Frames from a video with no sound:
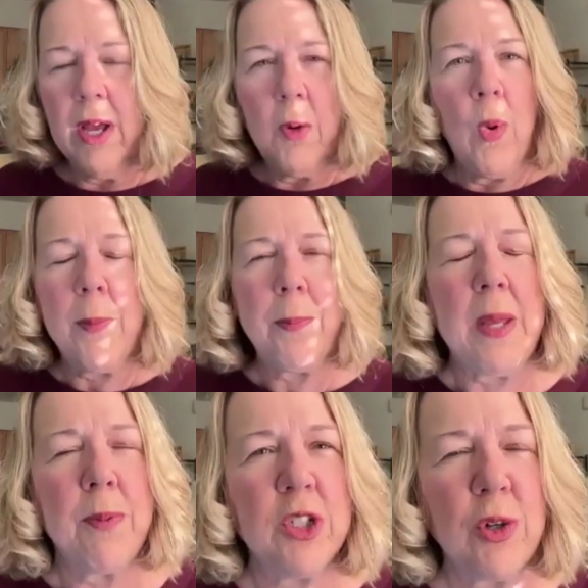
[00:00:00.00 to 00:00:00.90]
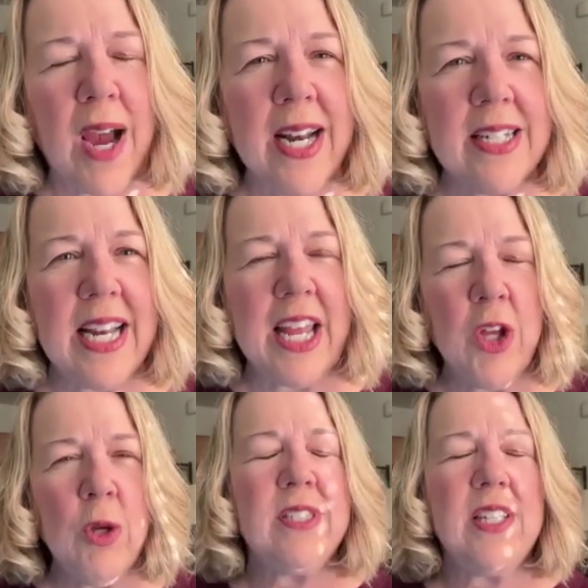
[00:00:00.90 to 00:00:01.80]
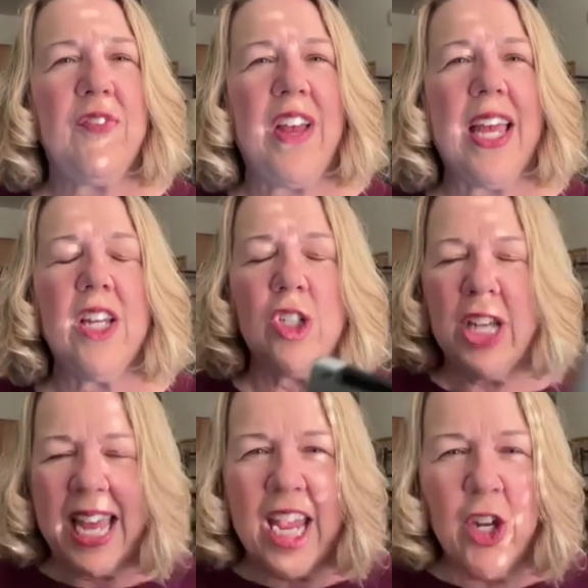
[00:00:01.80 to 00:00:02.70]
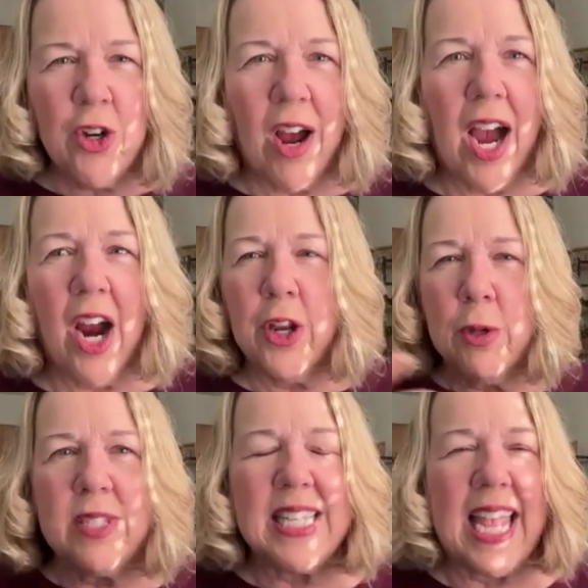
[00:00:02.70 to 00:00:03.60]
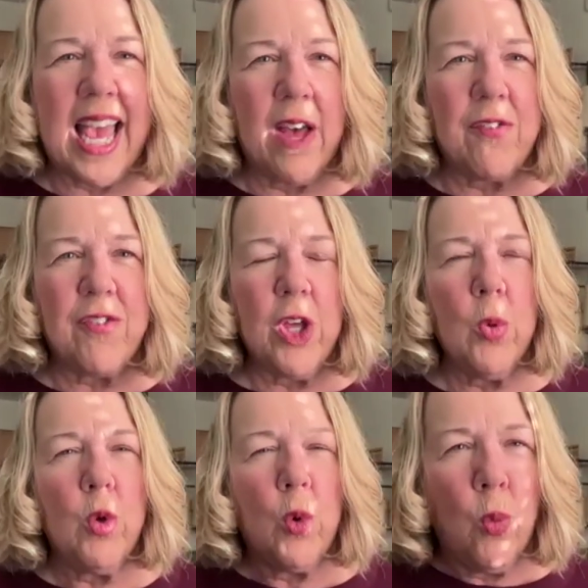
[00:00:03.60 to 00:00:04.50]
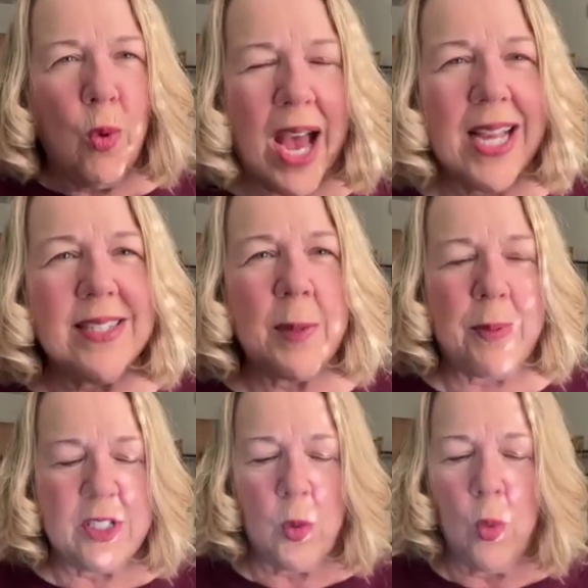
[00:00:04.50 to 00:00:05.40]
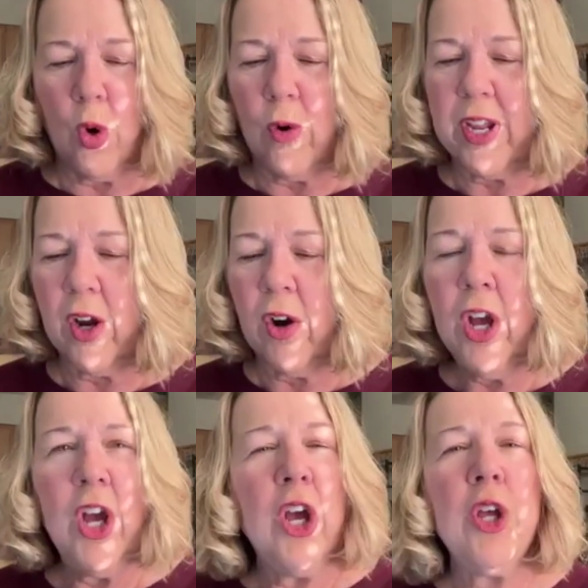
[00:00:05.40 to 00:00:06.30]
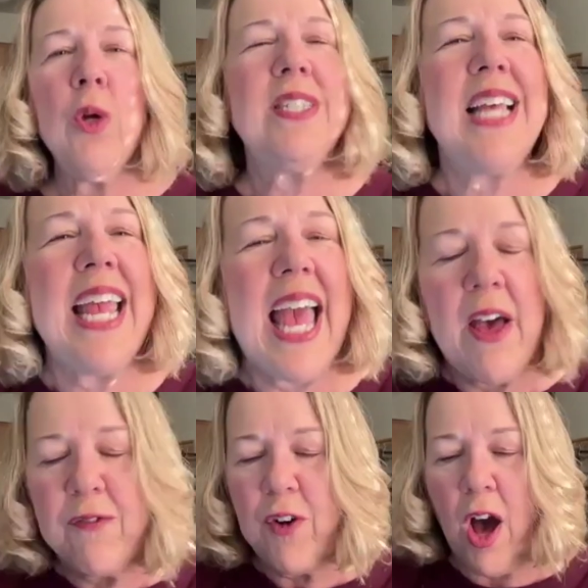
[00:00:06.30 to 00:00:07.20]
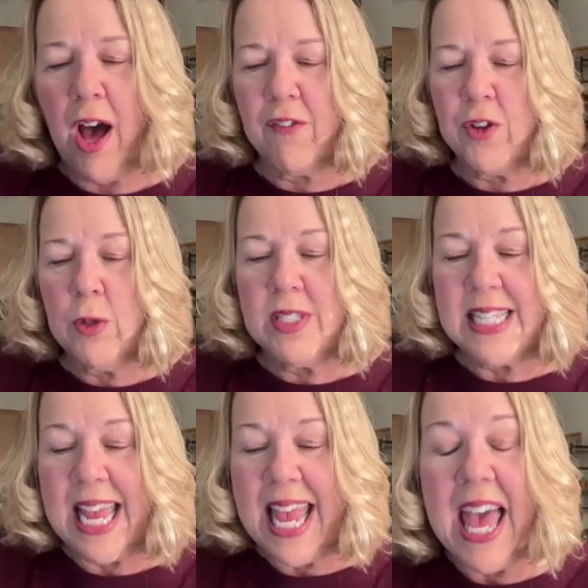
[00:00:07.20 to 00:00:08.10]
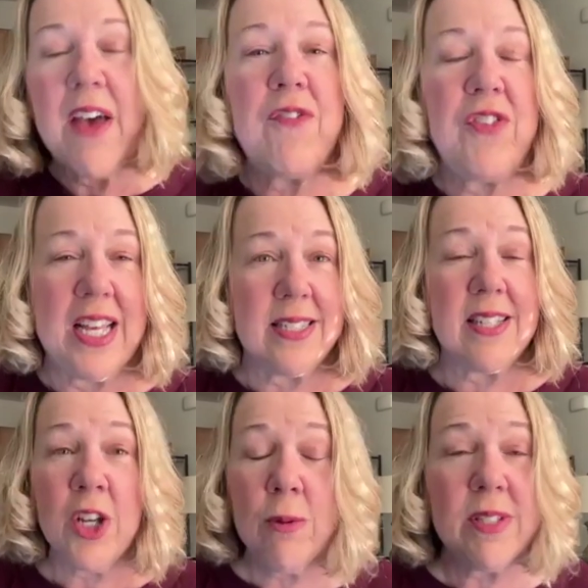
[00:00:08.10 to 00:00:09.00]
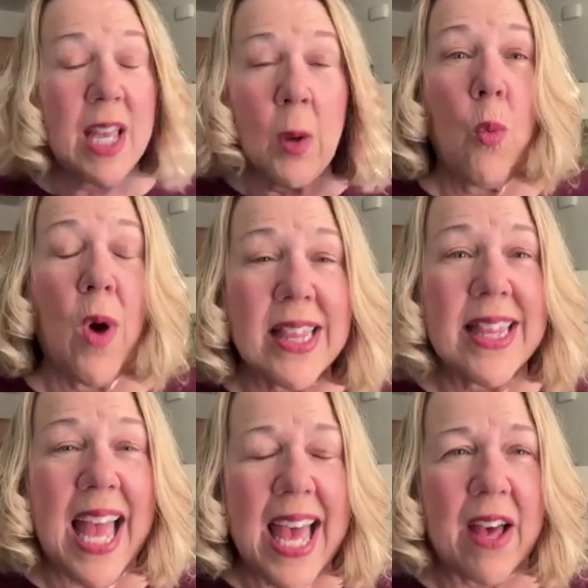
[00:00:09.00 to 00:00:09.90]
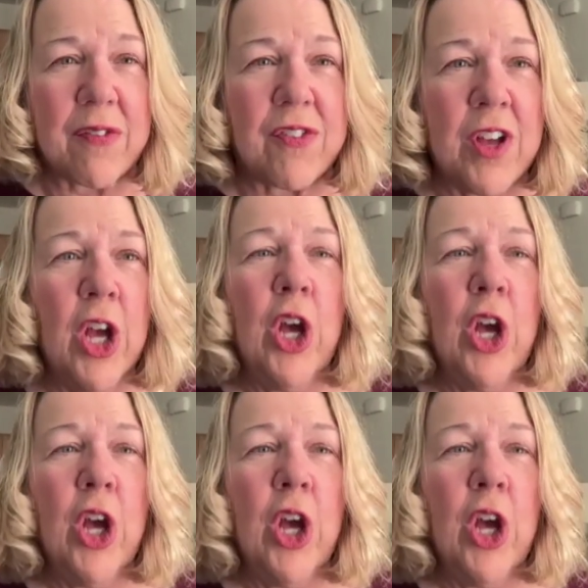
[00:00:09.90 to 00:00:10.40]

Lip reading: When people try to use advantage in your heart, you say F you. You rise up as a warrior. You say F off. You say F this, and you say, what the F?